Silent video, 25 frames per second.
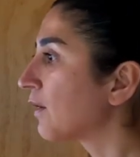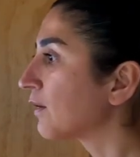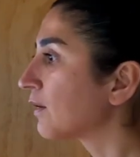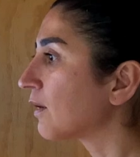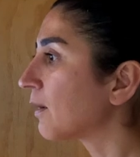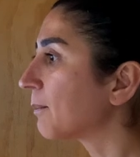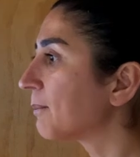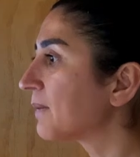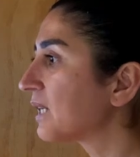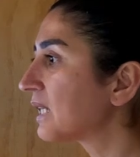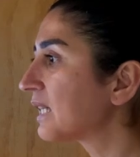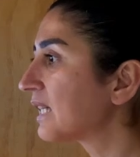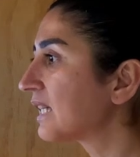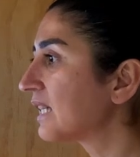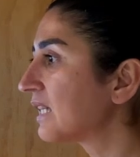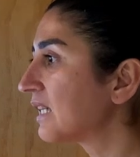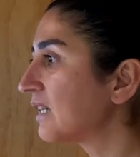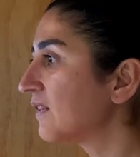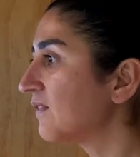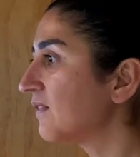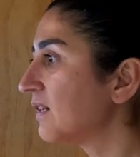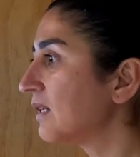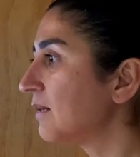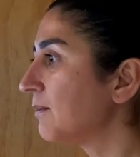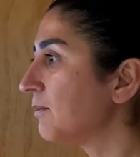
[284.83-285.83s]
Number
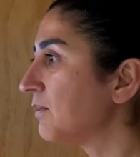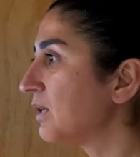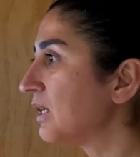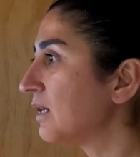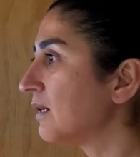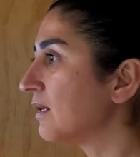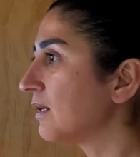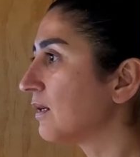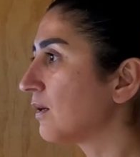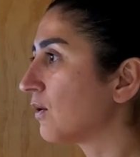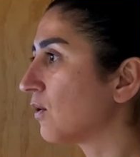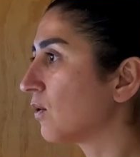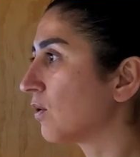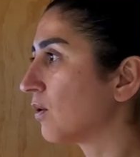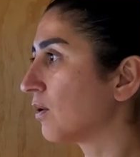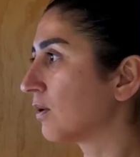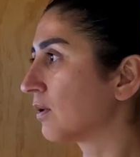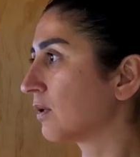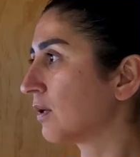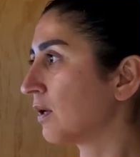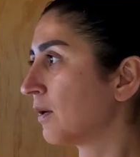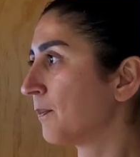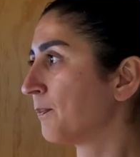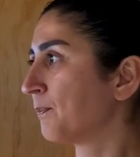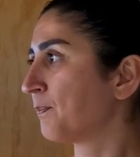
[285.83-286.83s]
7, building code.
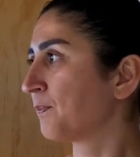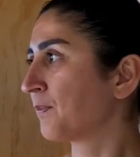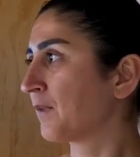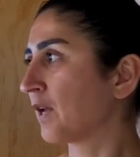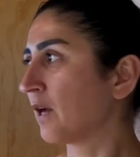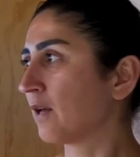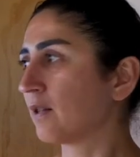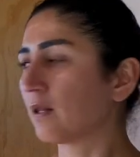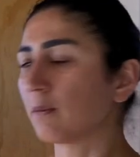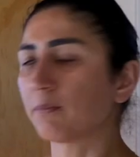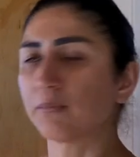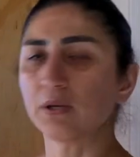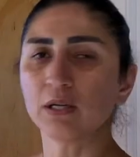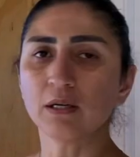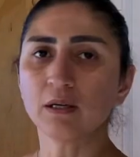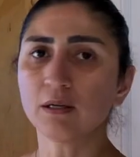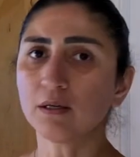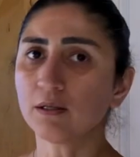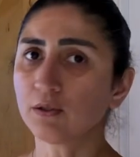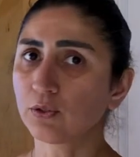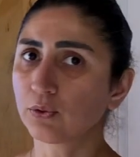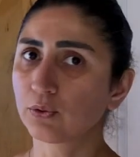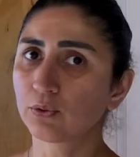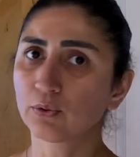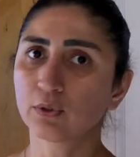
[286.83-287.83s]
The
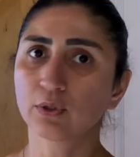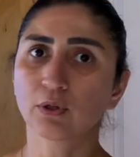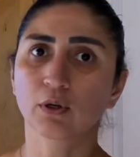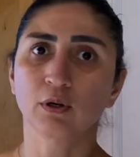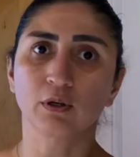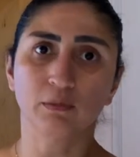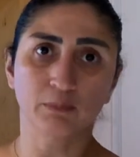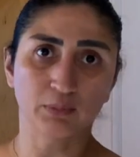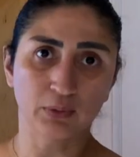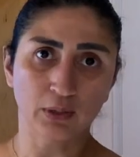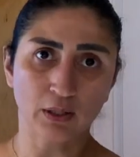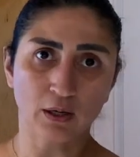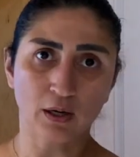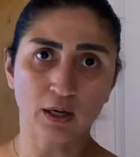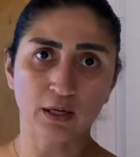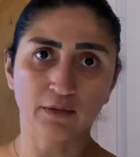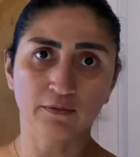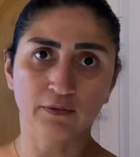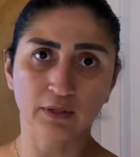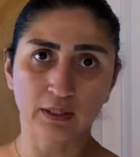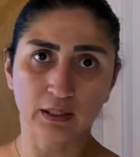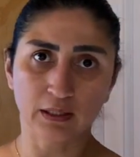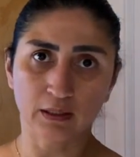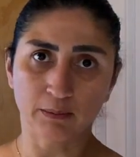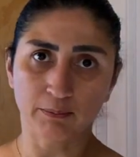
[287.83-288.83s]
building should comply
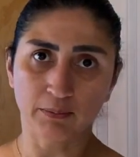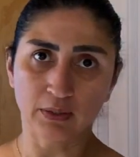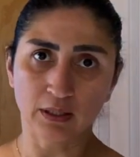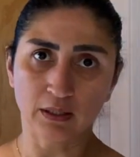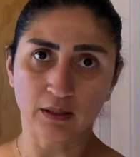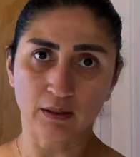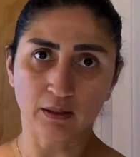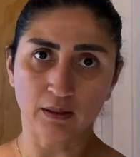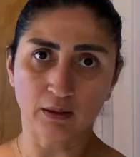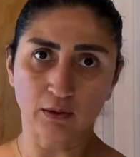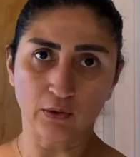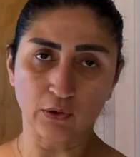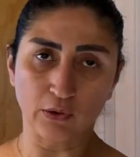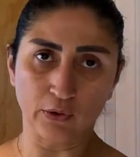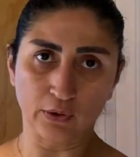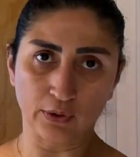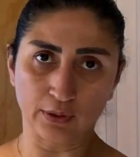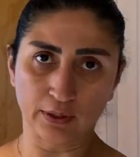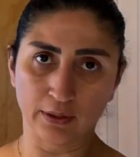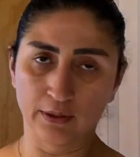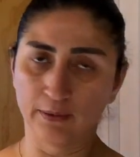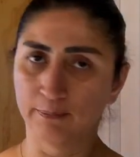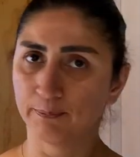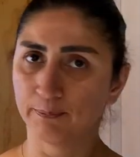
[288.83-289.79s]
with the building code,